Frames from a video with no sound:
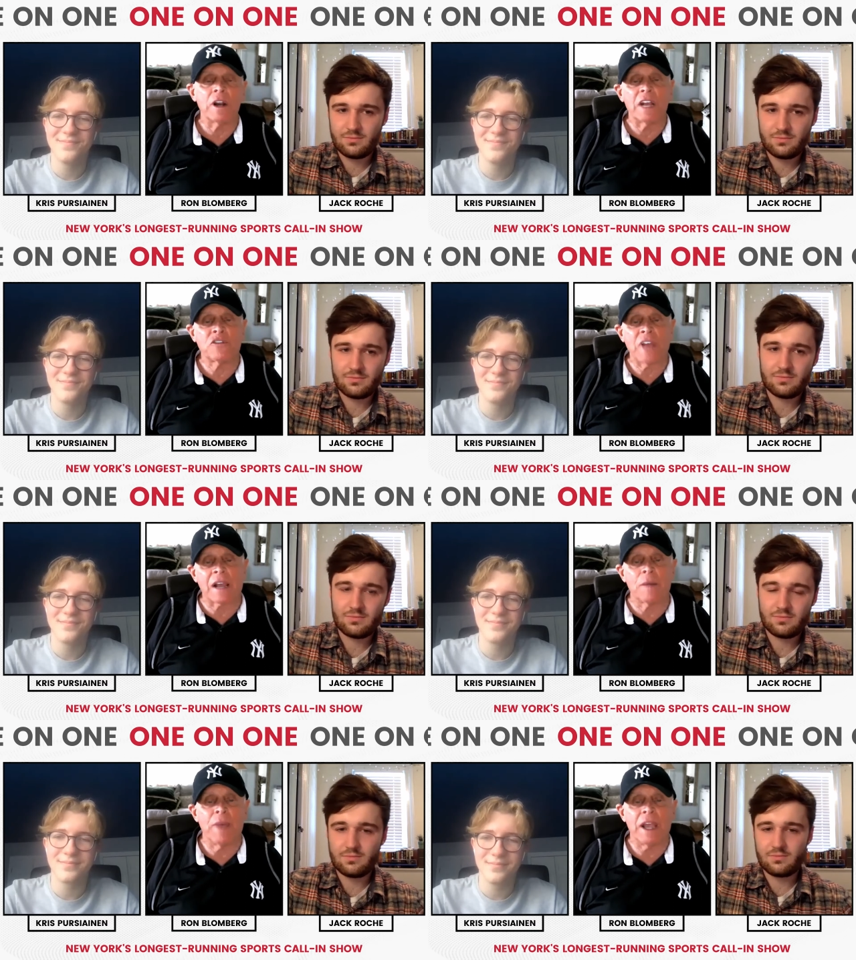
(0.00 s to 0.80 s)
Speaker 1: at
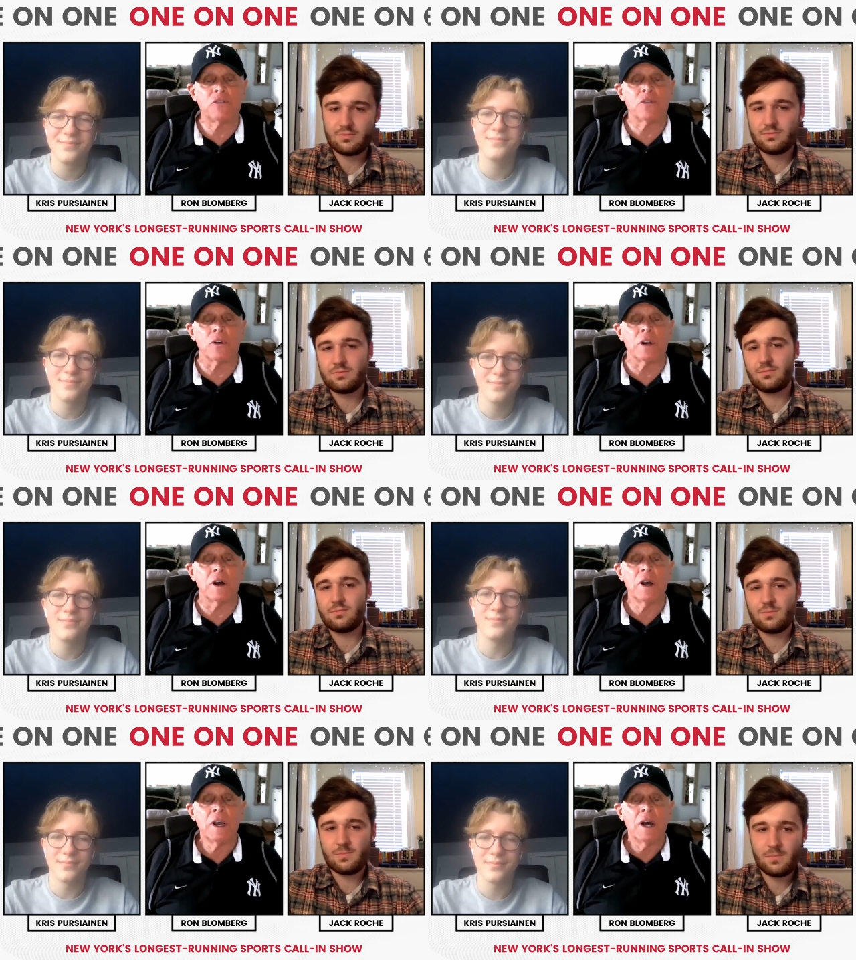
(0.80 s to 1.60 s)
second base on a
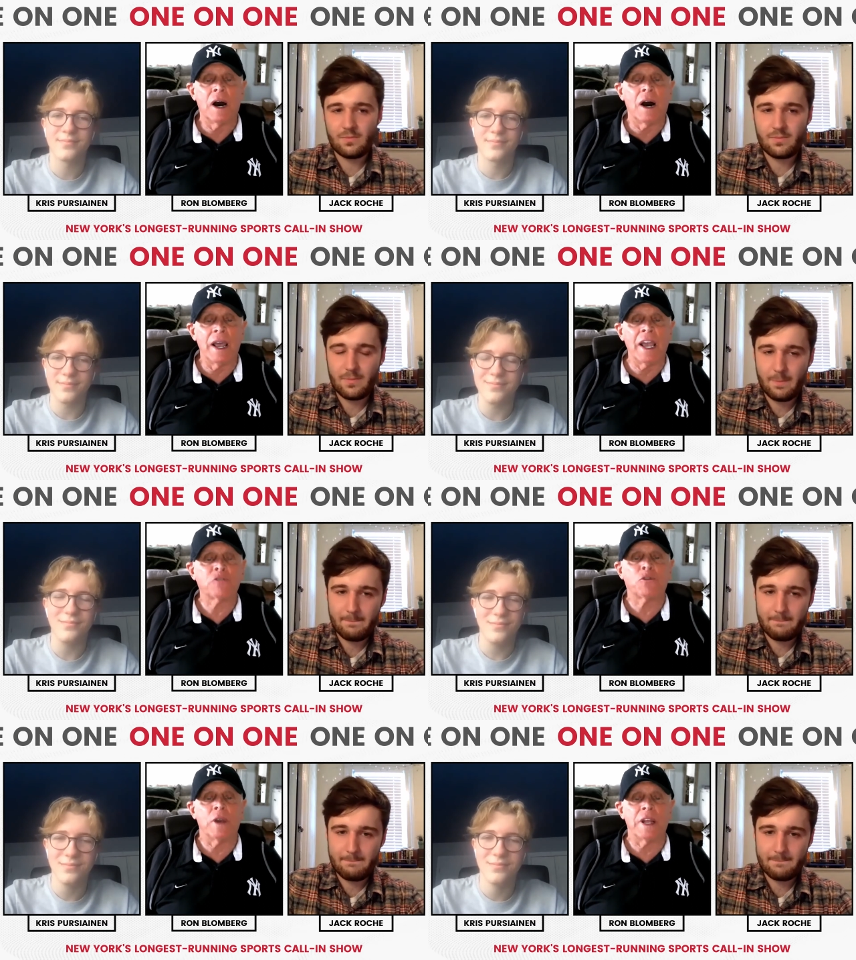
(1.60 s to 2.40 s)
uh,
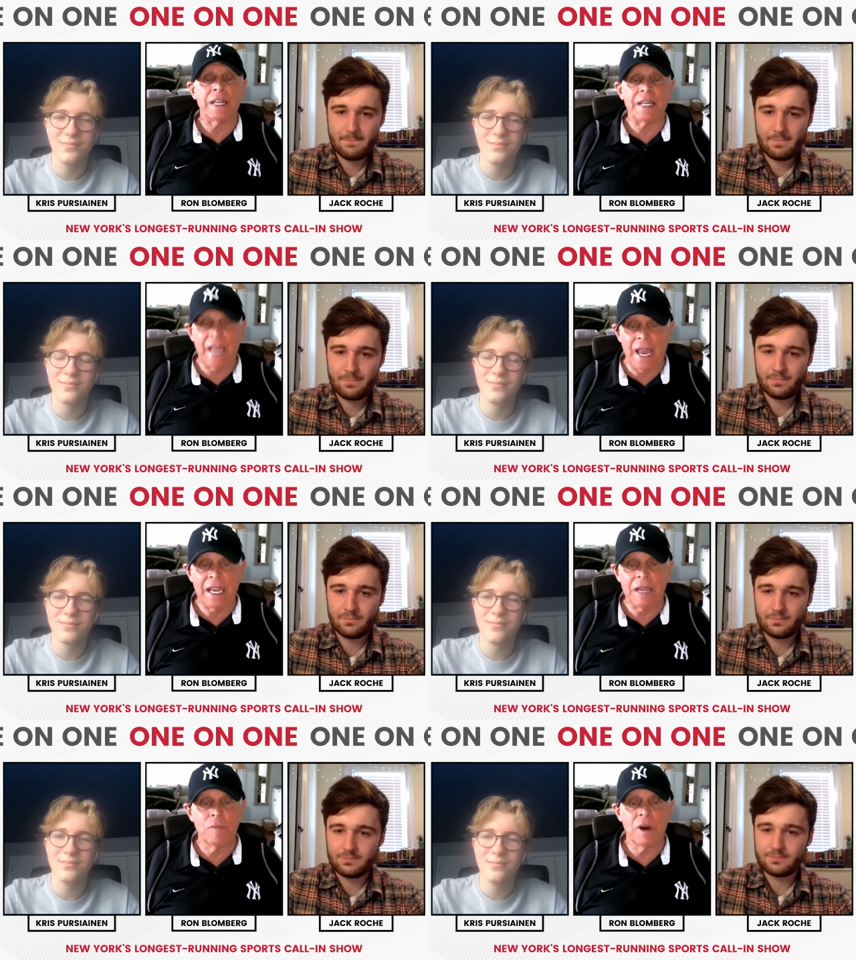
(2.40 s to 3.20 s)
extra inning
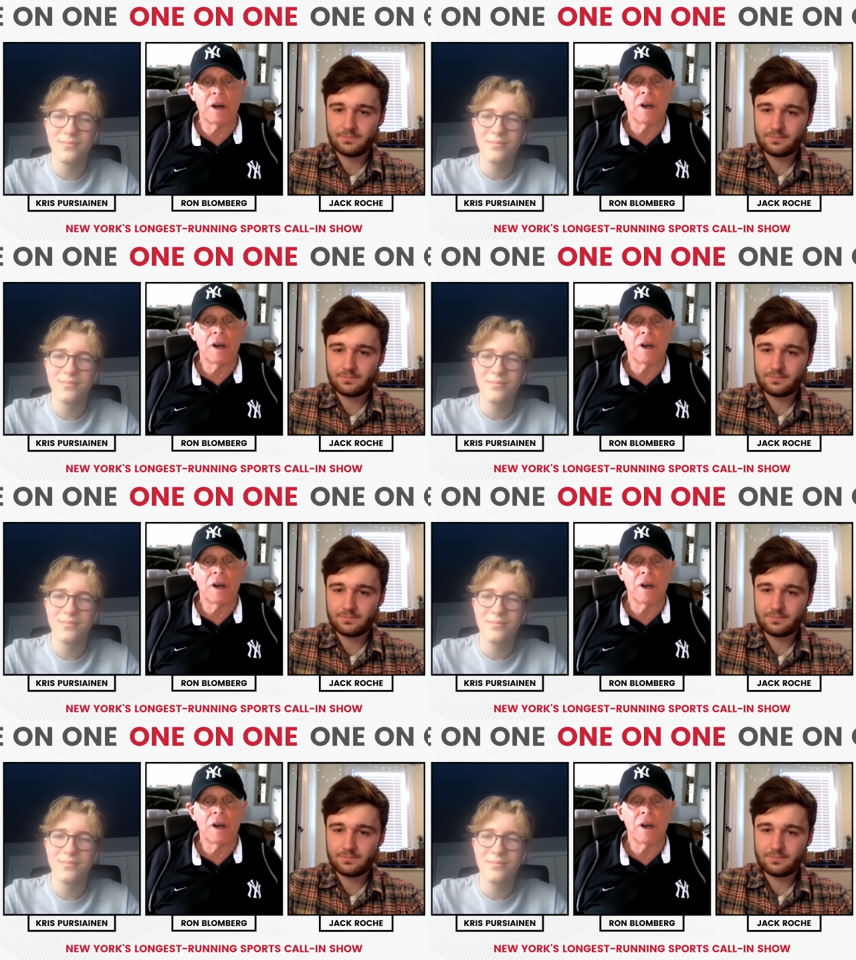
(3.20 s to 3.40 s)
game.